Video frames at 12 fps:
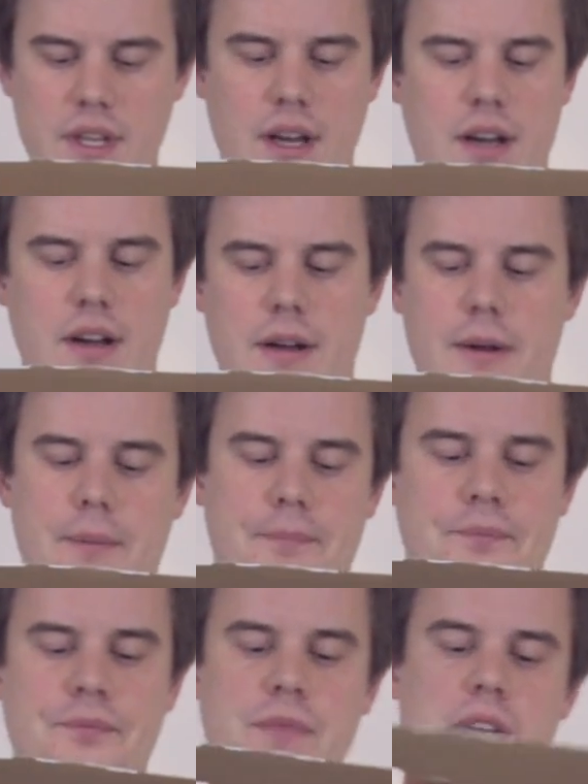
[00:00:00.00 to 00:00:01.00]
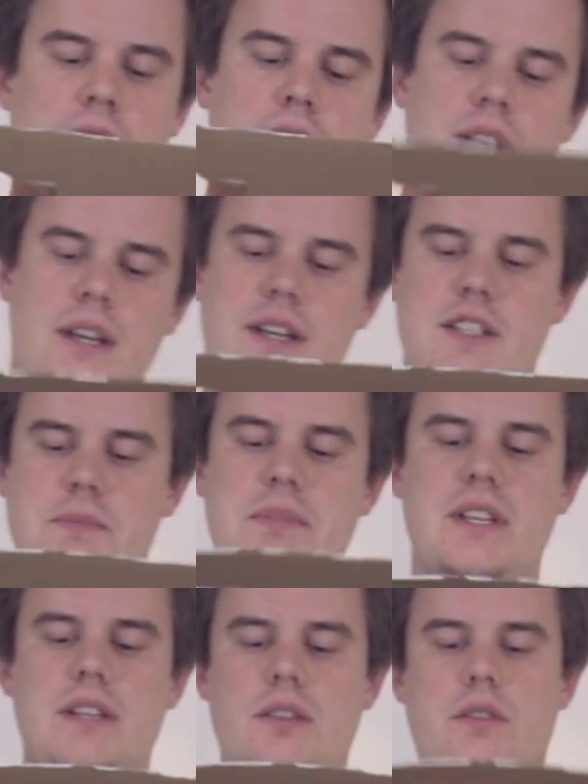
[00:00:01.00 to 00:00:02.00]
And
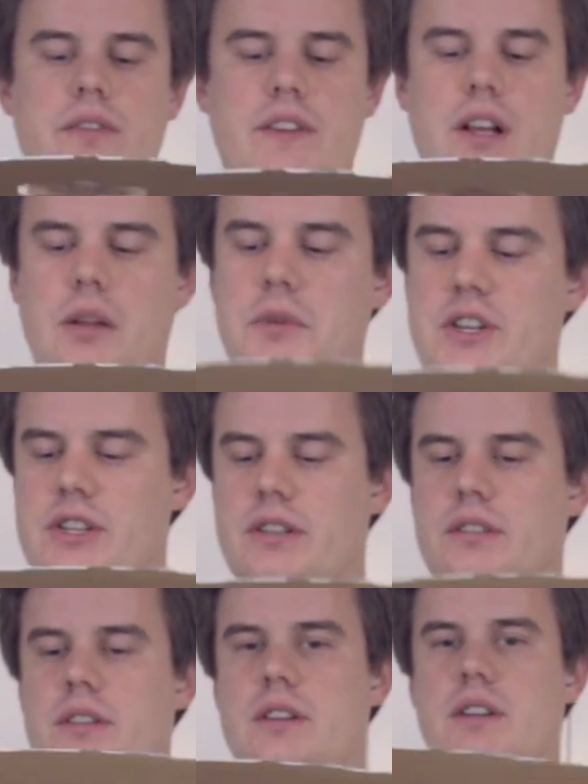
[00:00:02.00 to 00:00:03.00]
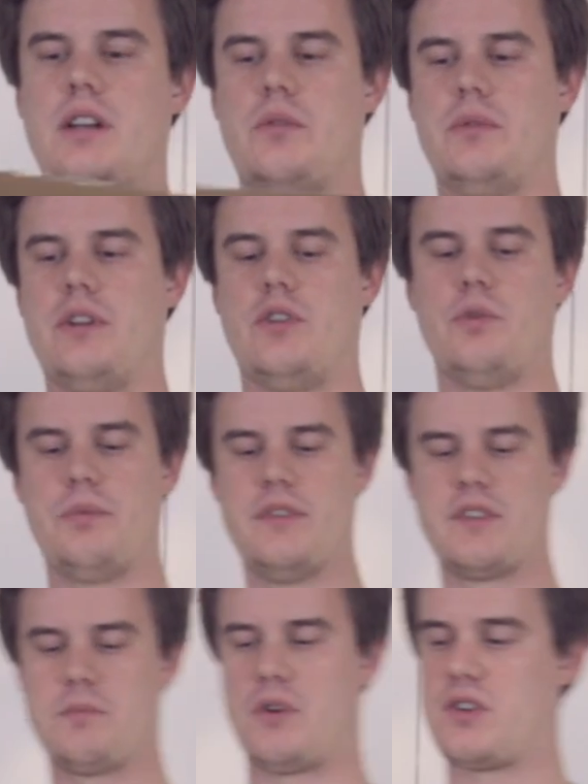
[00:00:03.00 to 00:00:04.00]
speaking of calibration, now we're going to open
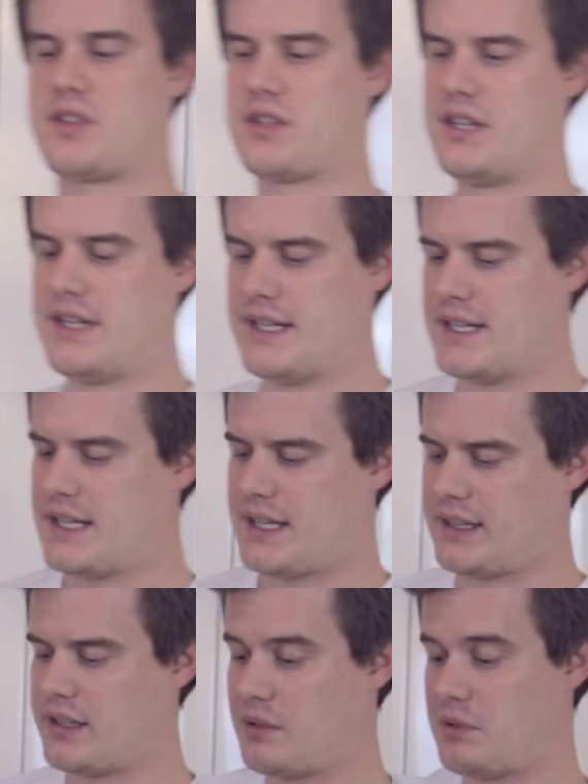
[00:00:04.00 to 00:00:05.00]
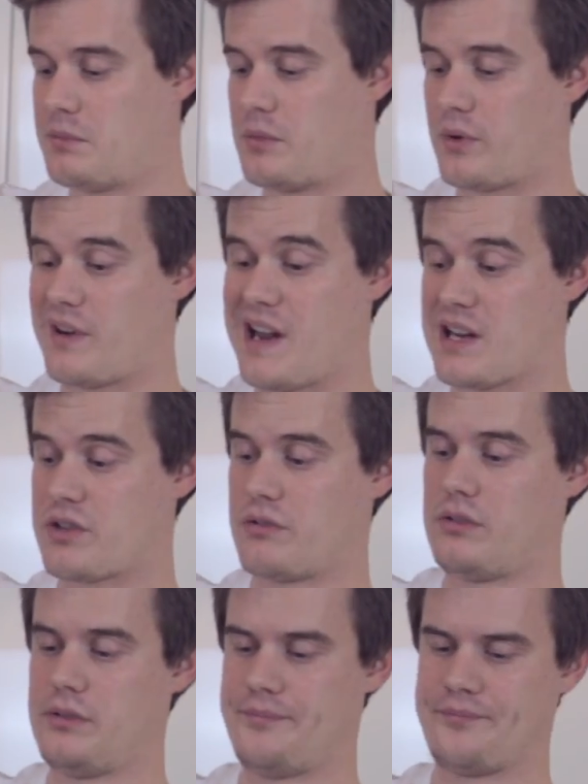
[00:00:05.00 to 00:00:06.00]
this box a little bit more
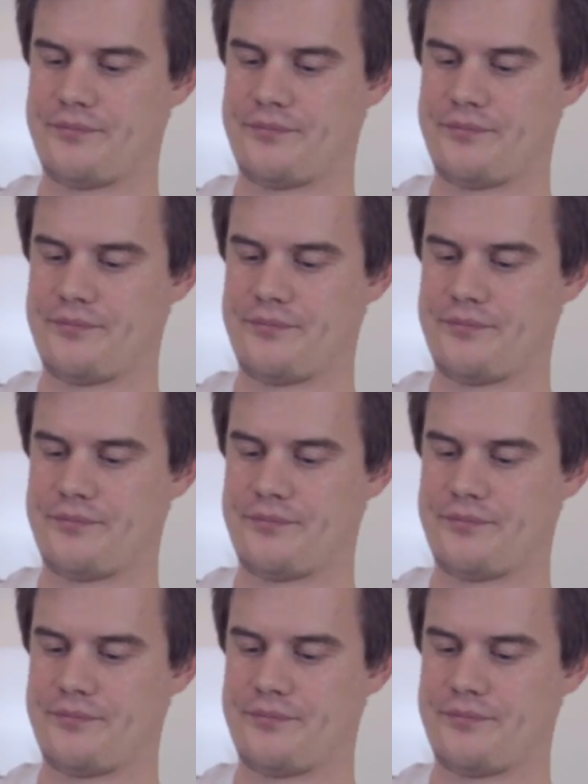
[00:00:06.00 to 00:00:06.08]
natural.